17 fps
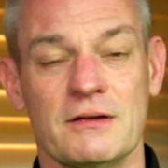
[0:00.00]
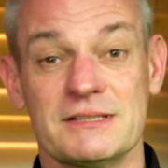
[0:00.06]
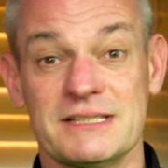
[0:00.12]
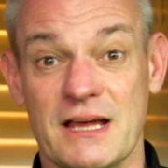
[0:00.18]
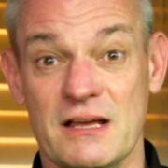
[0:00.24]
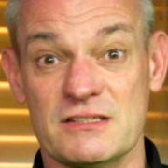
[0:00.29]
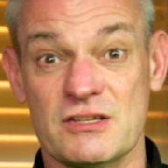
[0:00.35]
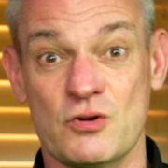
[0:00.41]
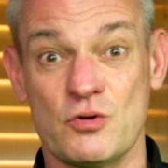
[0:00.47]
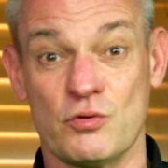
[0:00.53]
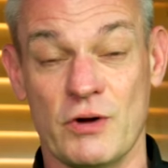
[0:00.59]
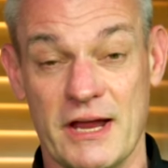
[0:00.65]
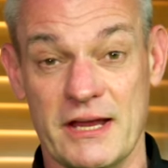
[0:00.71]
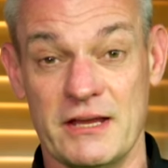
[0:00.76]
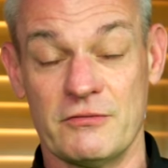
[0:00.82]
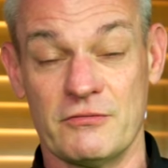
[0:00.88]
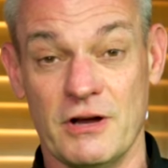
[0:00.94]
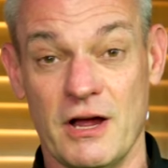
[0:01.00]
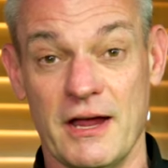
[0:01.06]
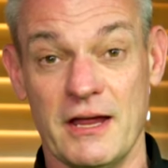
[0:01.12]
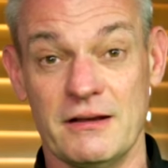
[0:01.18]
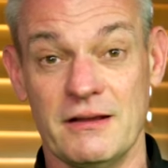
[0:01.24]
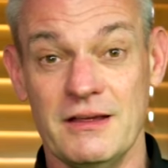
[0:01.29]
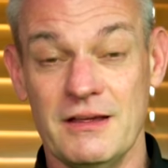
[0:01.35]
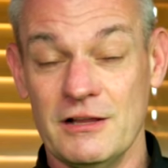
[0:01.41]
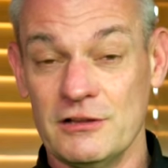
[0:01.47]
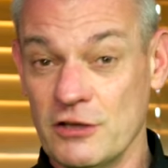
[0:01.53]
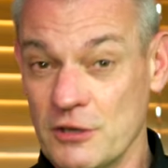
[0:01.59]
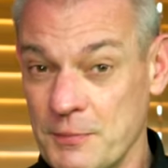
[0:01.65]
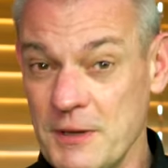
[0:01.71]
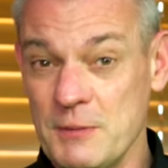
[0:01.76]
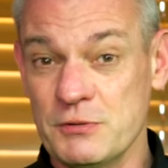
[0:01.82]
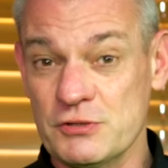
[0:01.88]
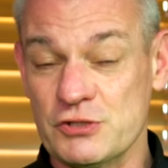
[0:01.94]
Sounds great, right? A lot of
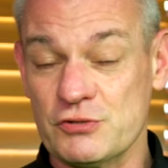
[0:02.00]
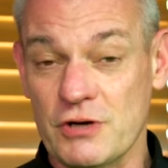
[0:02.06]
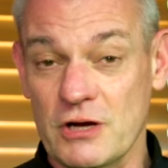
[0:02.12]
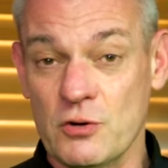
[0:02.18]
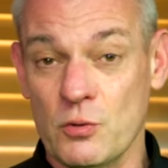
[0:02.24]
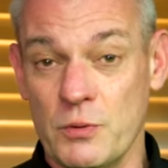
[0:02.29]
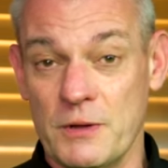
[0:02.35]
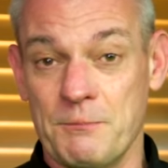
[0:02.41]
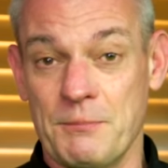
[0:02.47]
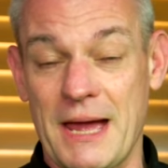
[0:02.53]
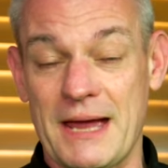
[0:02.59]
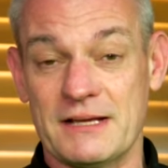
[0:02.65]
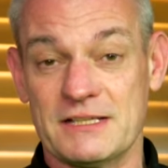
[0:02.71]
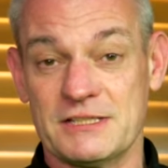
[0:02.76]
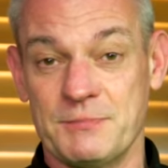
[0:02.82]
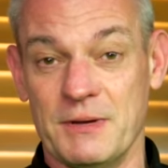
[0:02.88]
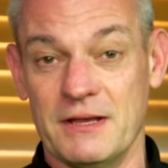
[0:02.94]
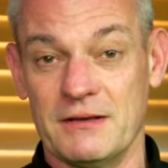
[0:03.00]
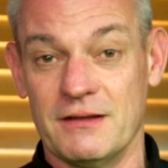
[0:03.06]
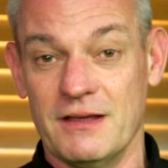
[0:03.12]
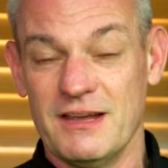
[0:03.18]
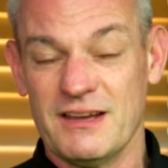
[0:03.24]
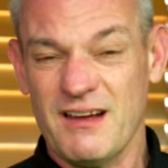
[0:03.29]
people struggle with backspin.